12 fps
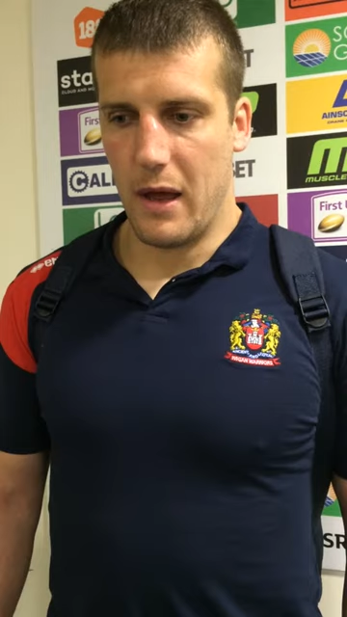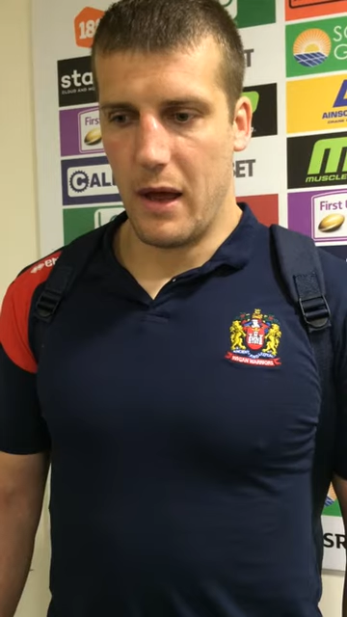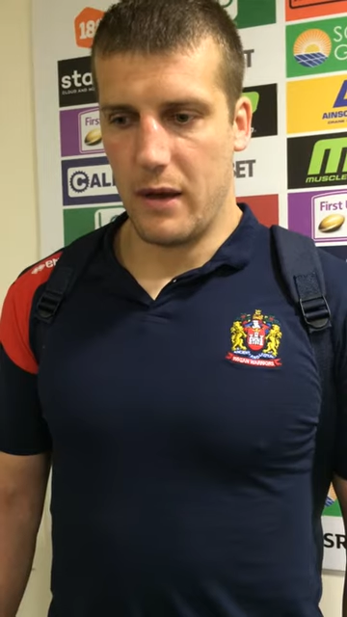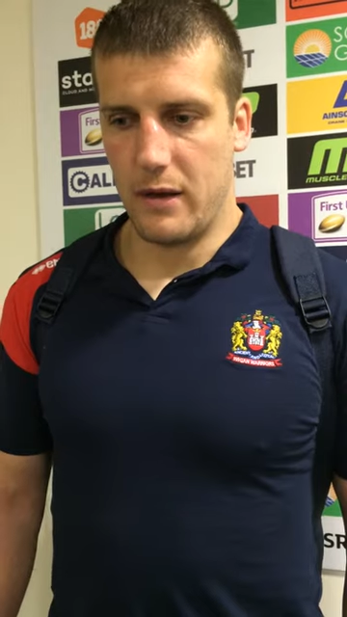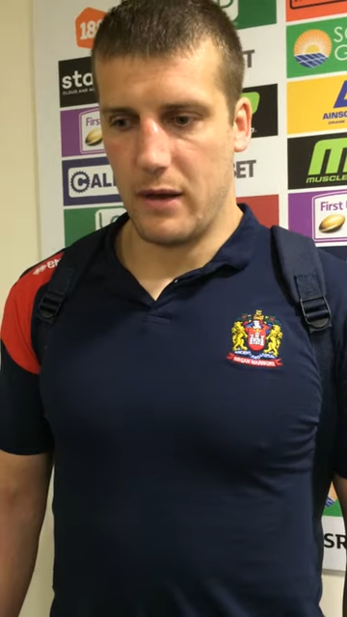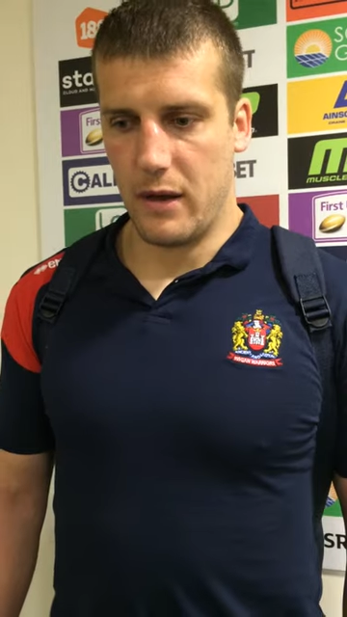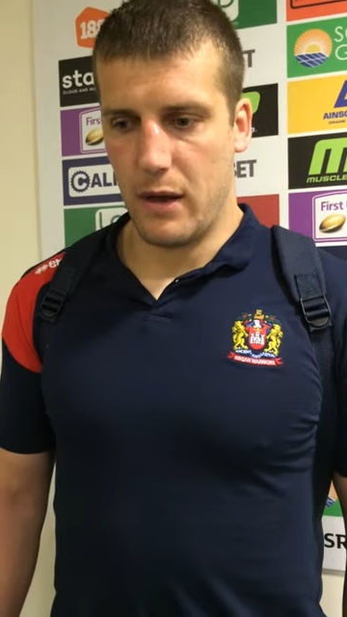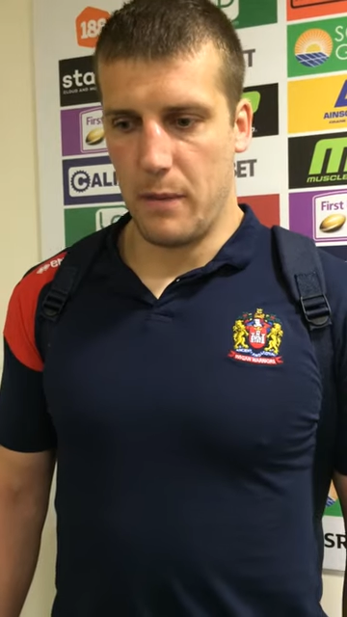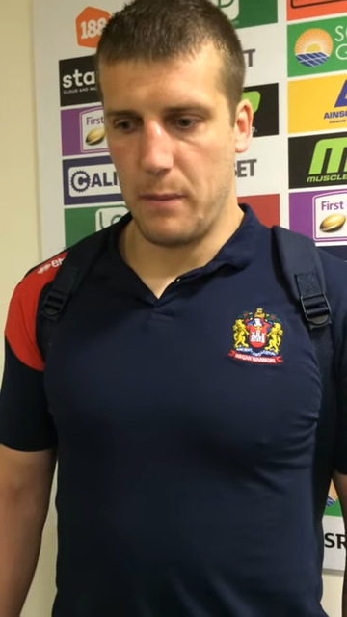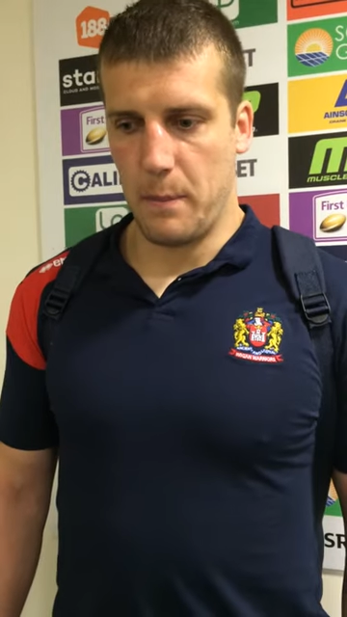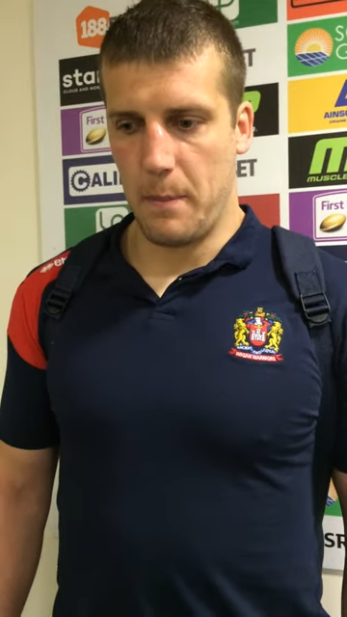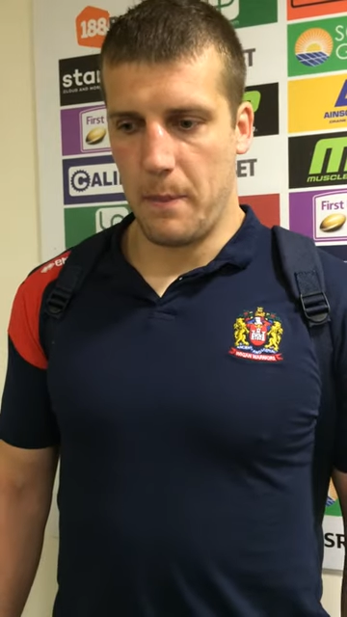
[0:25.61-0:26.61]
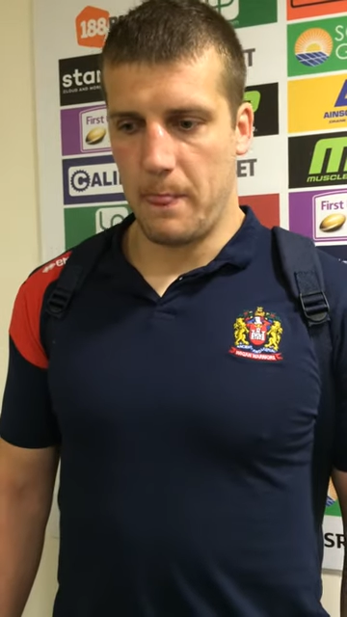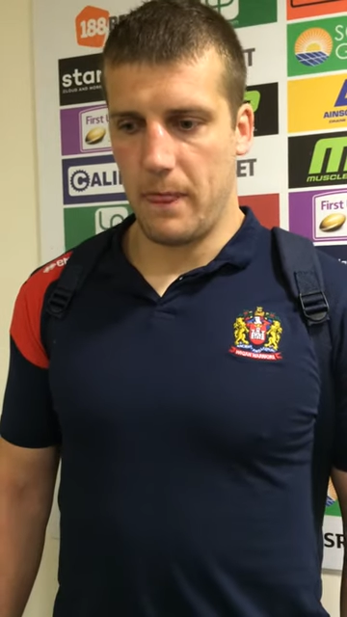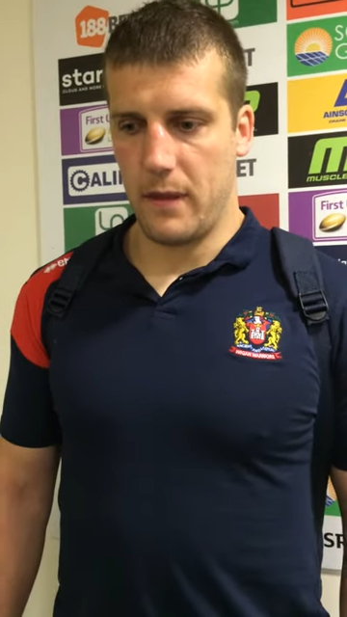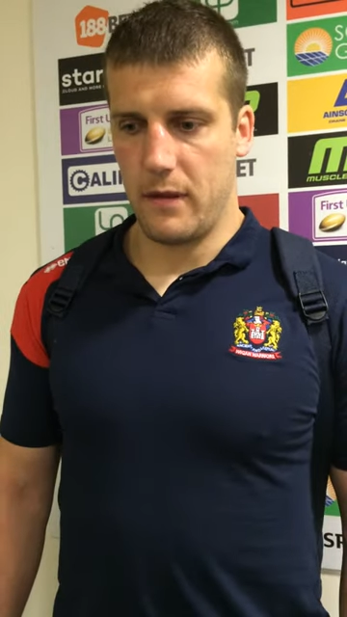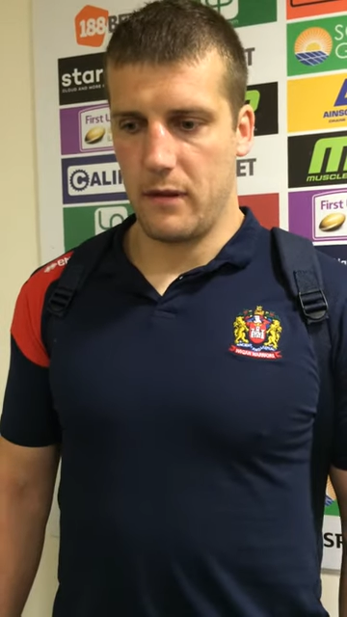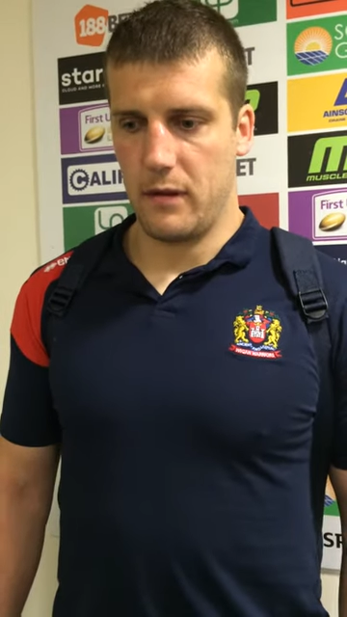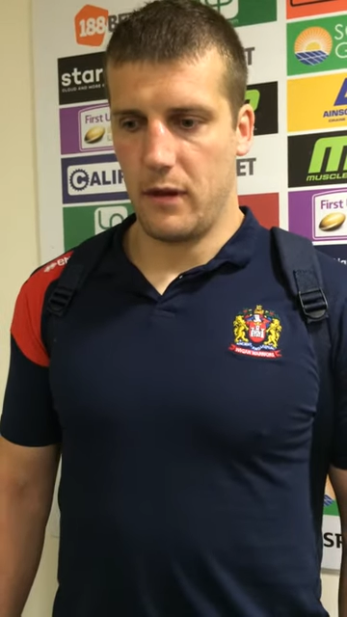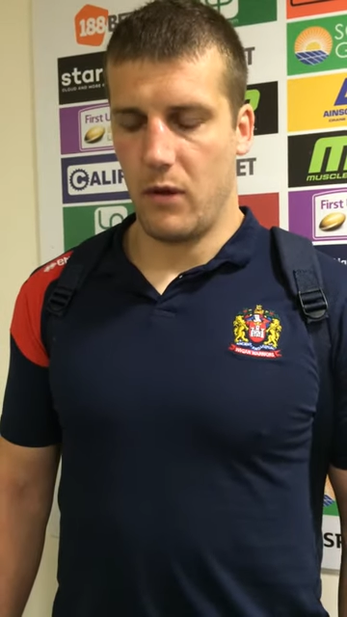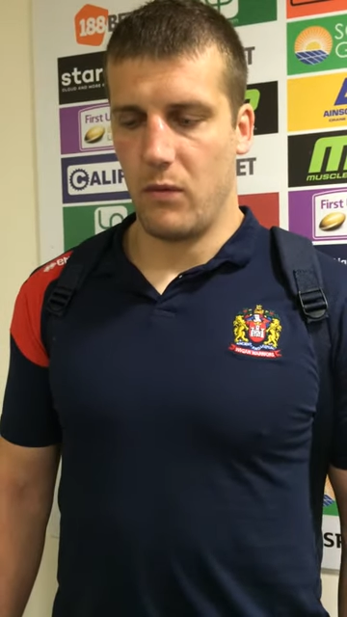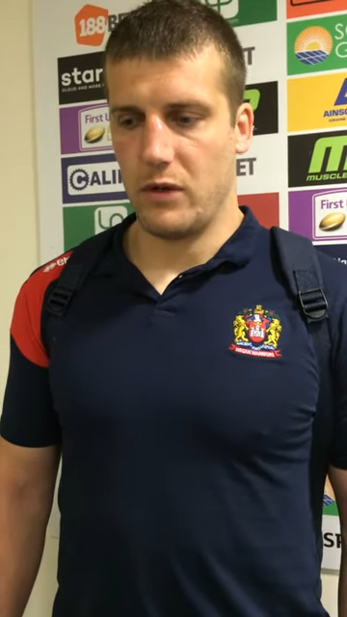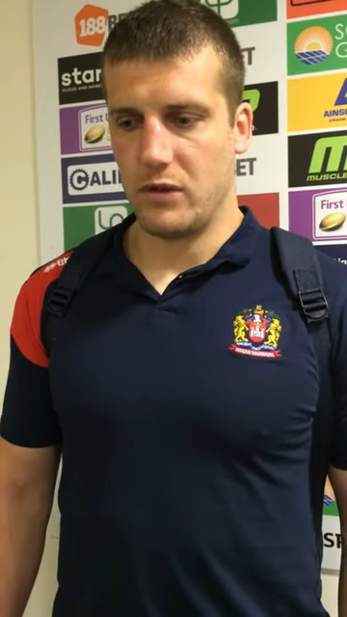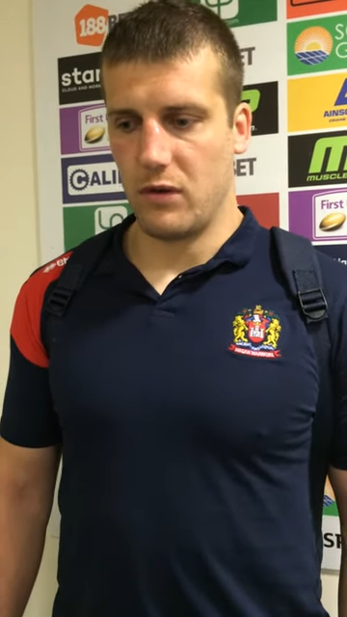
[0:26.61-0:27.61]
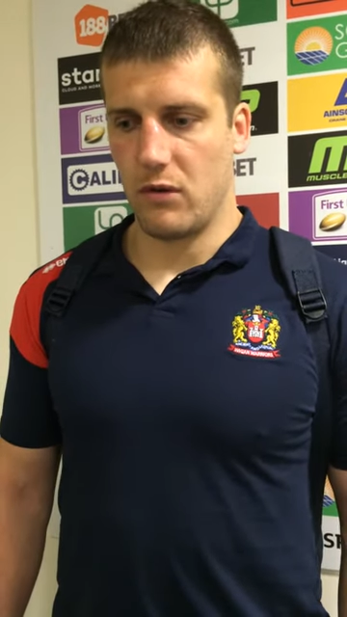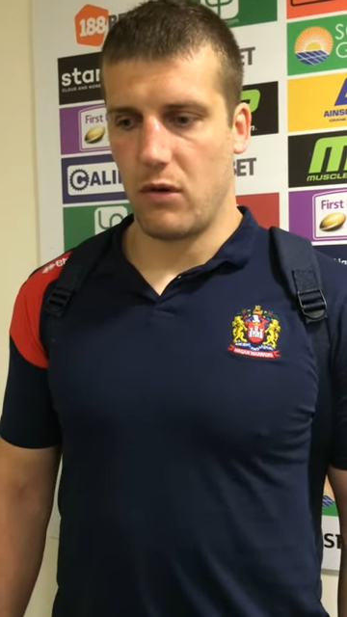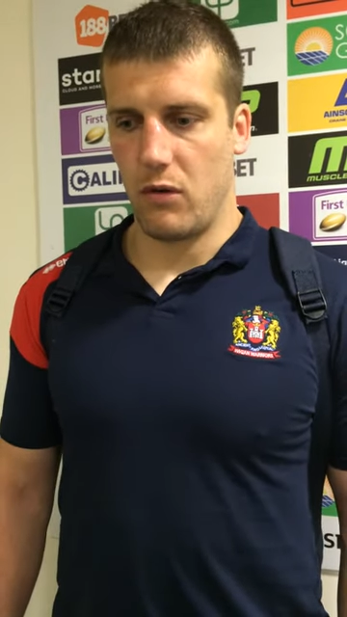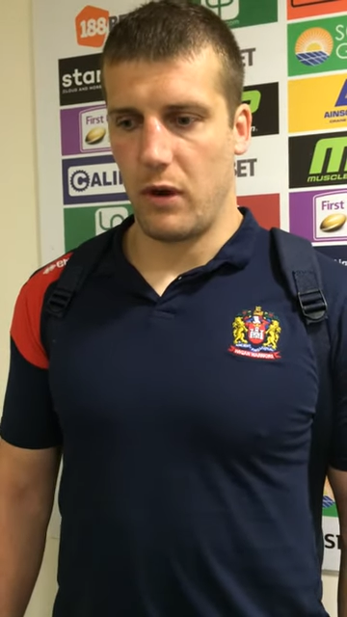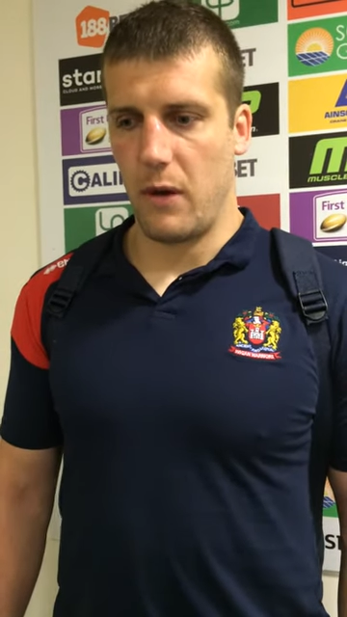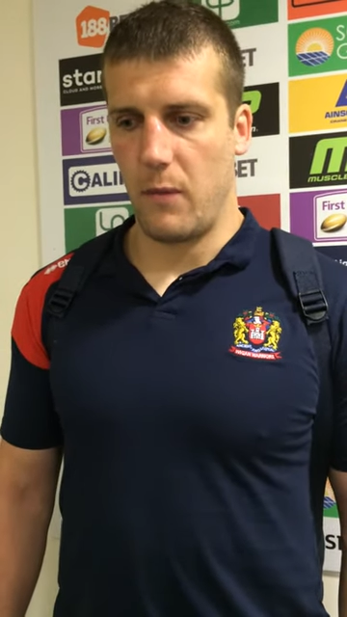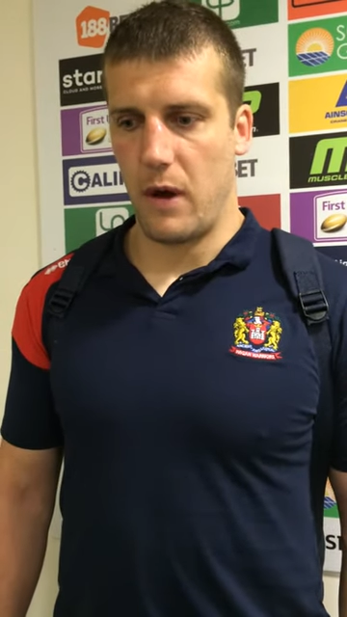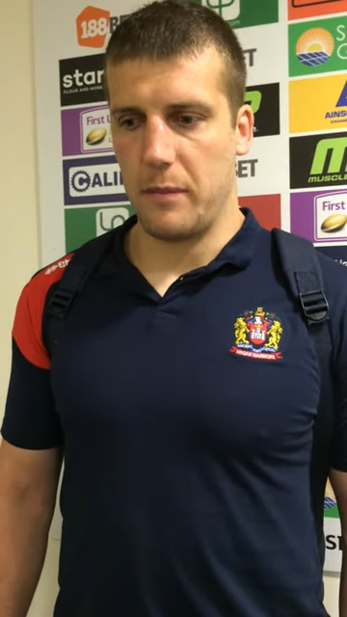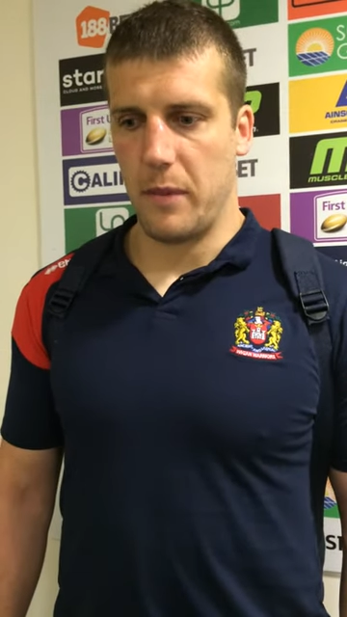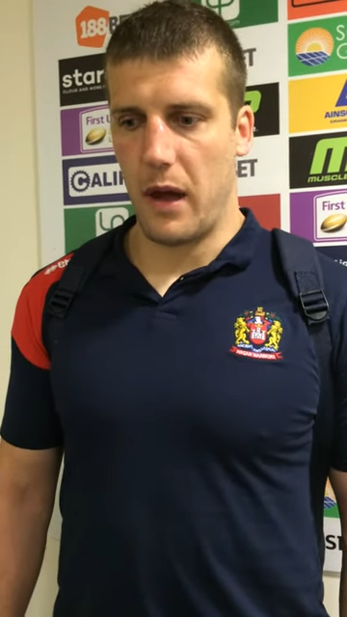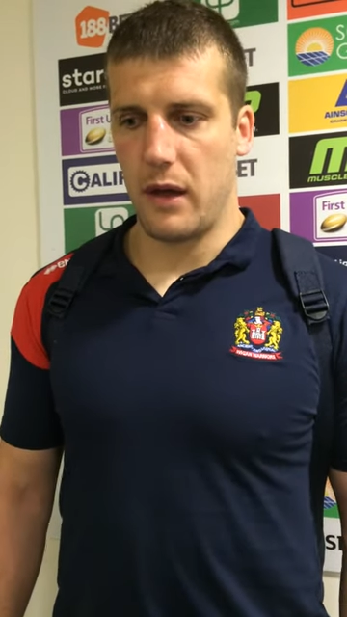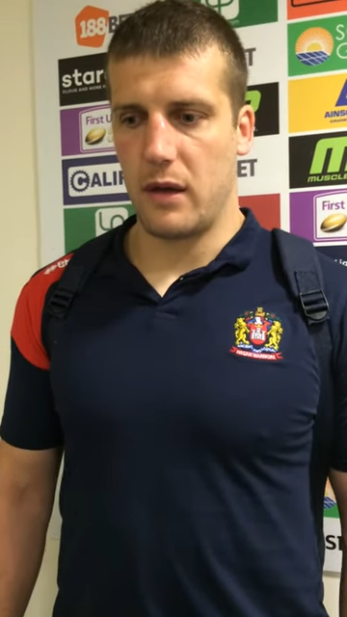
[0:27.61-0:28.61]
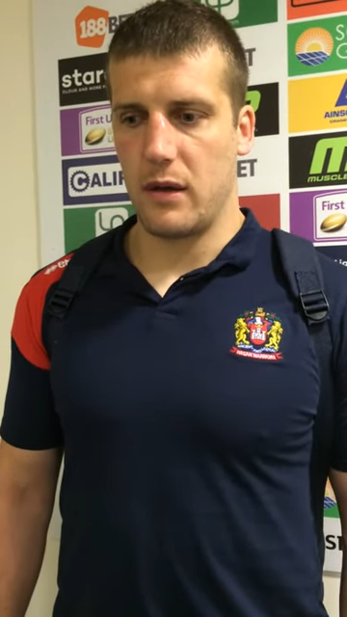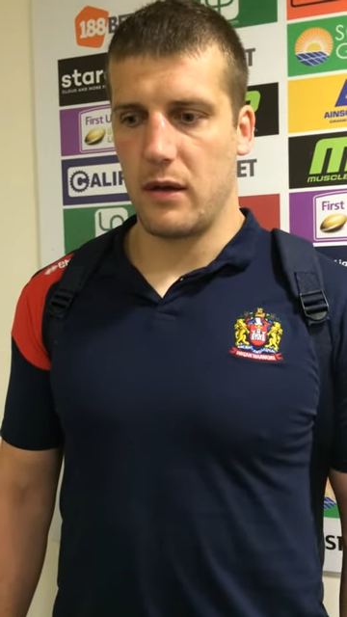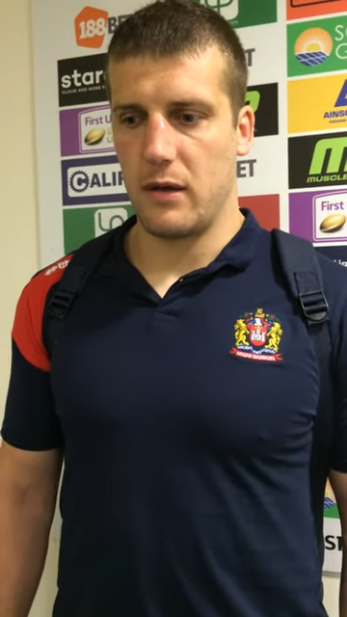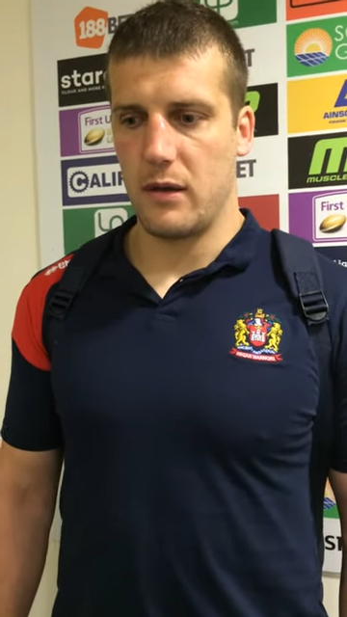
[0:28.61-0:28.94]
and you know, we sort of clawed our way back.